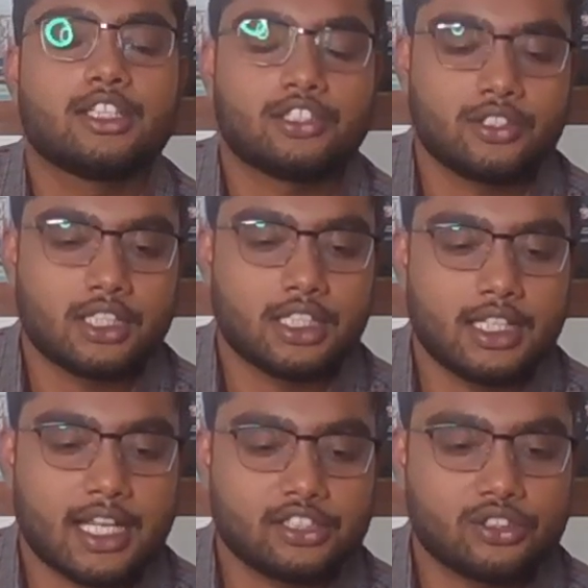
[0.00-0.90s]
so the
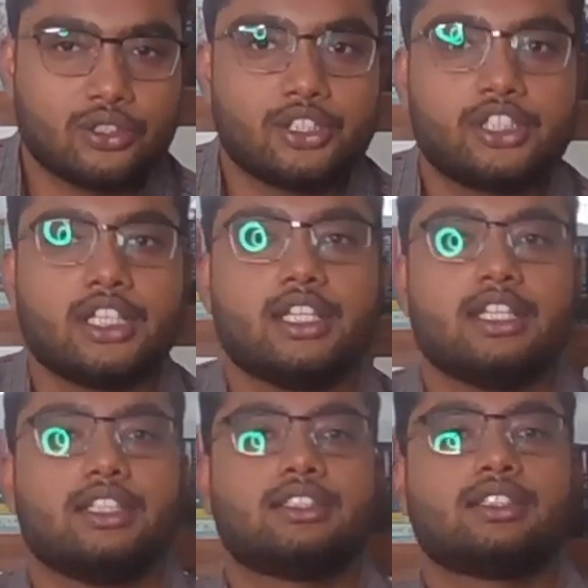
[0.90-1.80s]
next question is